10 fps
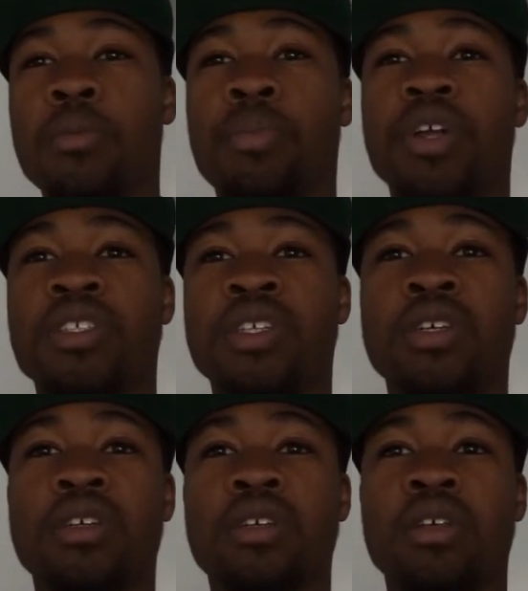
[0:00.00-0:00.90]
but
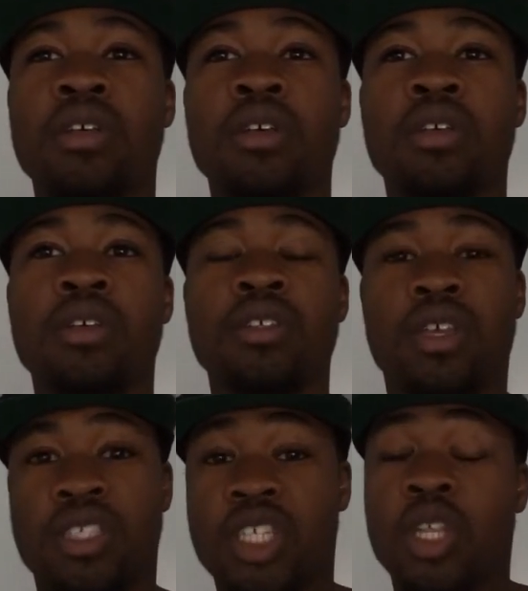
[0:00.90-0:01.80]
to
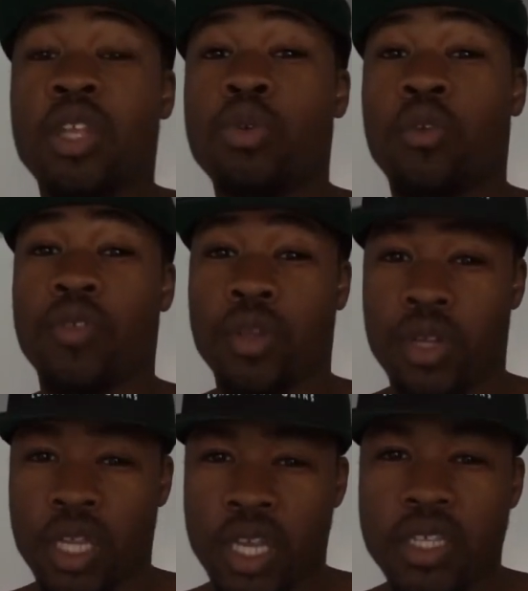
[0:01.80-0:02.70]
consistently do it for 30
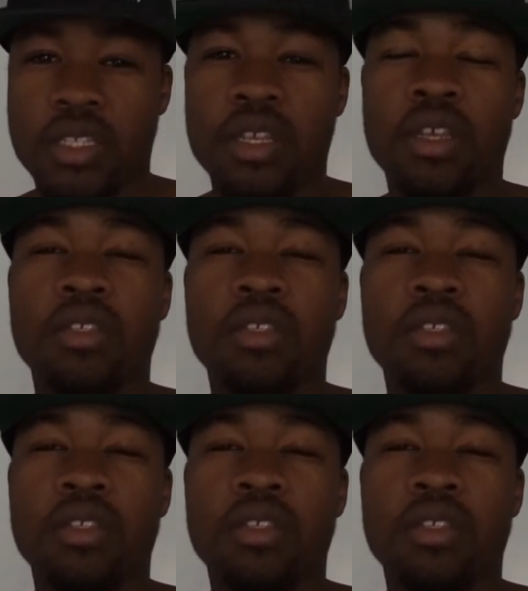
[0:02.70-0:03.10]
days,